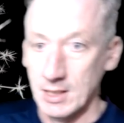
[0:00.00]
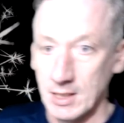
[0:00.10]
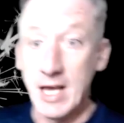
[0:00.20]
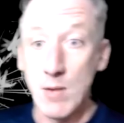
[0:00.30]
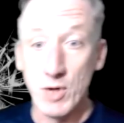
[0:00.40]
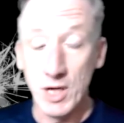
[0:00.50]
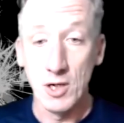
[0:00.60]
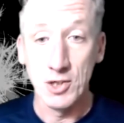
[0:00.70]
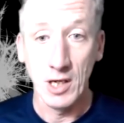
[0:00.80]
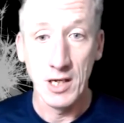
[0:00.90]
then we're
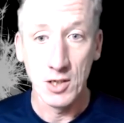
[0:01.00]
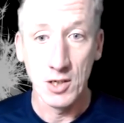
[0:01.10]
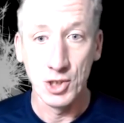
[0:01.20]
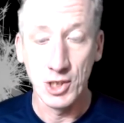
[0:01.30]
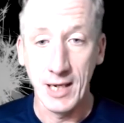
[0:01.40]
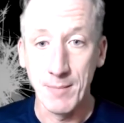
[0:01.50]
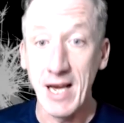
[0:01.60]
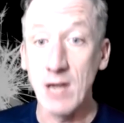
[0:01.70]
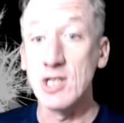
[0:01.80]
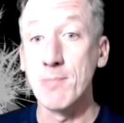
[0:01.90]
usually in good shape.
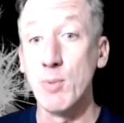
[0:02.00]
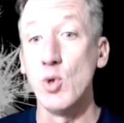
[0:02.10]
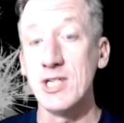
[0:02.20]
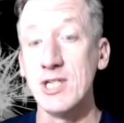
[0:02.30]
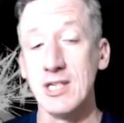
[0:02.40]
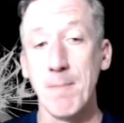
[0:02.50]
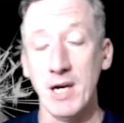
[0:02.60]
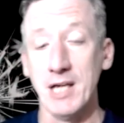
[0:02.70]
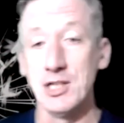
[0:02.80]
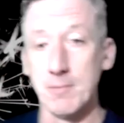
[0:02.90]
Now, sport is an
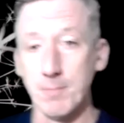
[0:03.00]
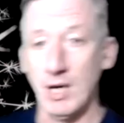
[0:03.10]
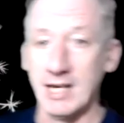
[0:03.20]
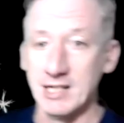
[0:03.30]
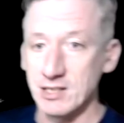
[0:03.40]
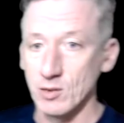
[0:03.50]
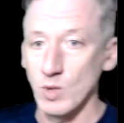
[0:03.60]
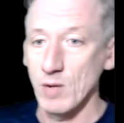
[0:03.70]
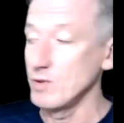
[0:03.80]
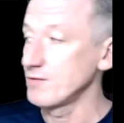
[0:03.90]
impatient place, so
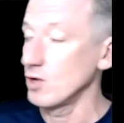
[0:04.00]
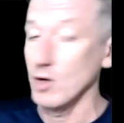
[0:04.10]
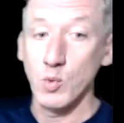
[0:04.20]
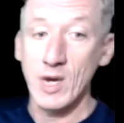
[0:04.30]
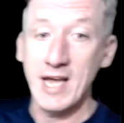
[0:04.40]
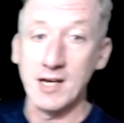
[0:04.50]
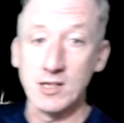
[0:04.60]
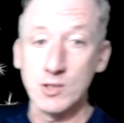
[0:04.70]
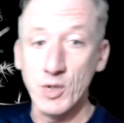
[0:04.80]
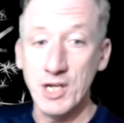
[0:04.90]
when we've got
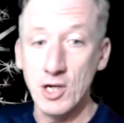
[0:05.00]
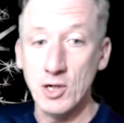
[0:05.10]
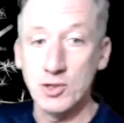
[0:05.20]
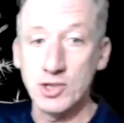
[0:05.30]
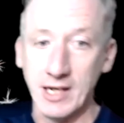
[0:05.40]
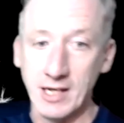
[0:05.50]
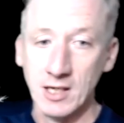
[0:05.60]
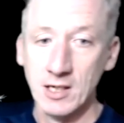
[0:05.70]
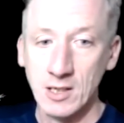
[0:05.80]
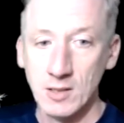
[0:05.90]
awareness, we usually
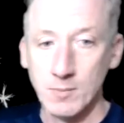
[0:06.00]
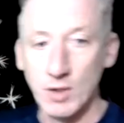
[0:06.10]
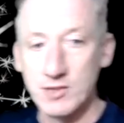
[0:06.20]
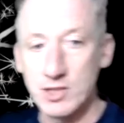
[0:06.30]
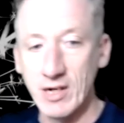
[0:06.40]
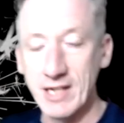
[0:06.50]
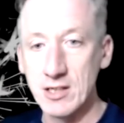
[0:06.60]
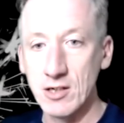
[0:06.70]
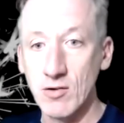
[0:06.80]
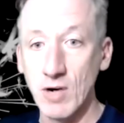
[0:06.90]
move straight to
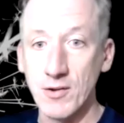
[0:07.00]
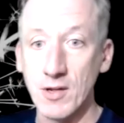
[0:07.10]
growth.